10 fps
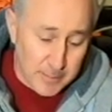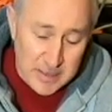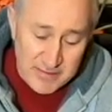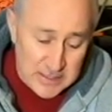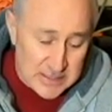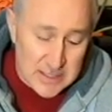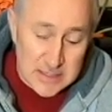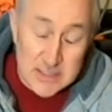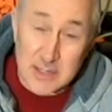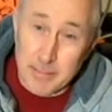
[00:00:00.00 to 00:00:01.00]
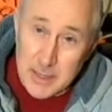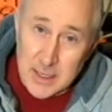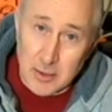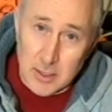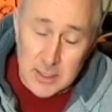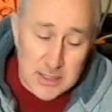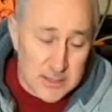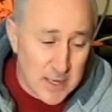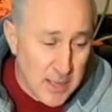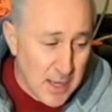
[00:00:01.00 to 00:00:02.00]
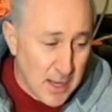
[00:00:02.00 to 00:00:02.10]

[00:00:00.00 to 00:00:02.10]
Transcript: of PVC cement on this.